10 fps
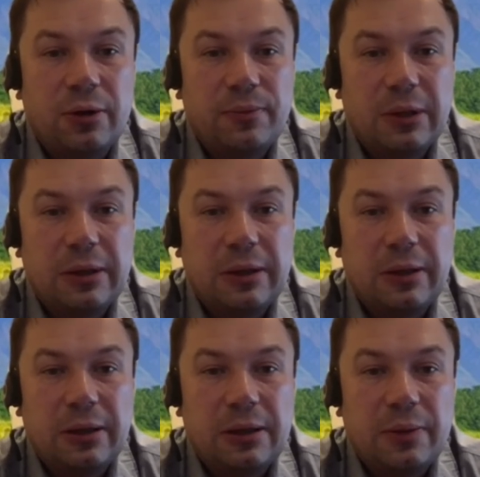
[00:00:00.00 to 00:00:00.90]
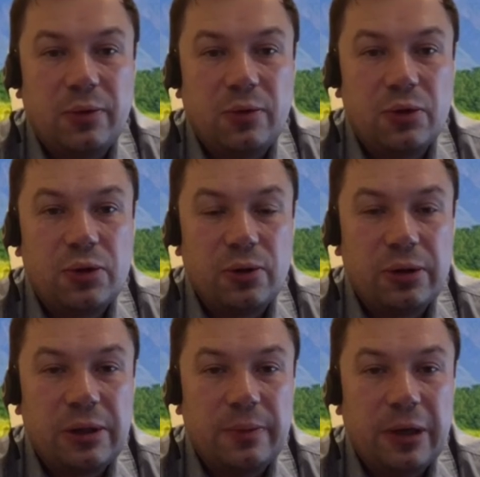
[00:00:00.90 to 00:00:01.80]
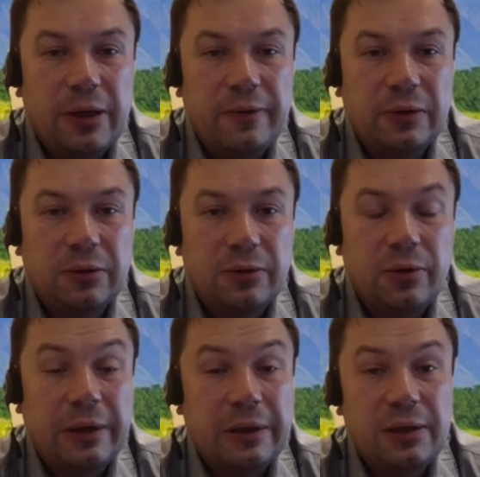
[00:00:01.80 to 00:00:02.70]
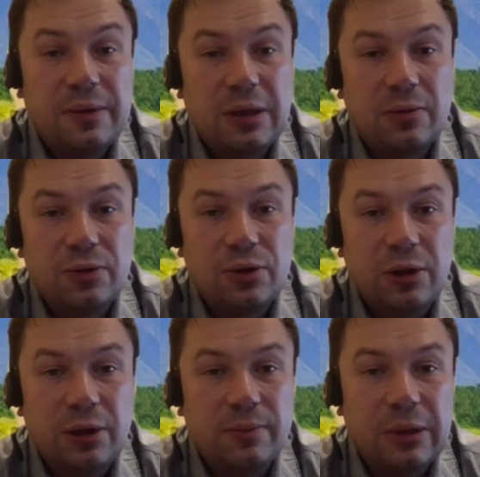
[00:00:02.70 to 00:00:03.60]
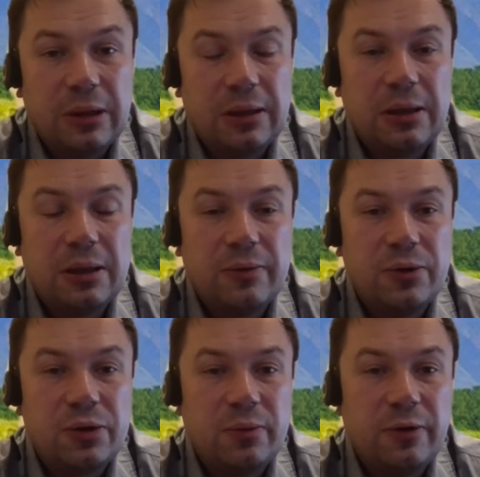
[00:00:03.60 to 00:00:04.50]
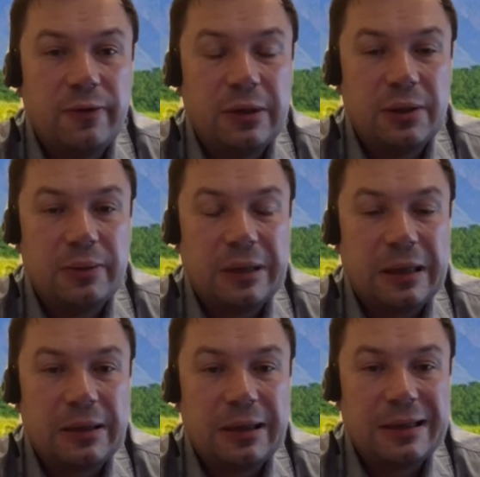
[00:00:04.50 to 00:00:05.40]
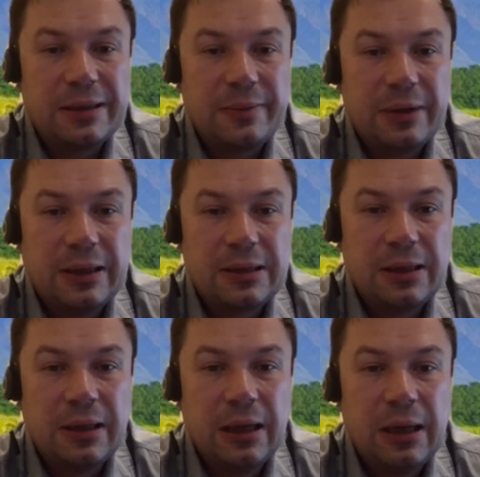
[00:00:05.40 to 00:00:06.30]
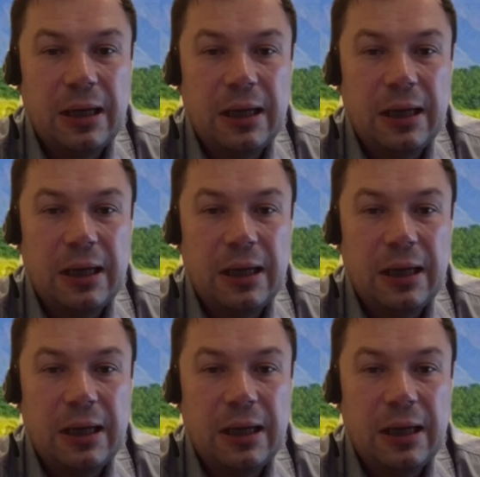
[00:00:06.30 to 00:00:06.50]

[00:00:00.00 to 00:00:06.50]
the more rules we will have. So we'll have hundreds of rules in time, but we need all them.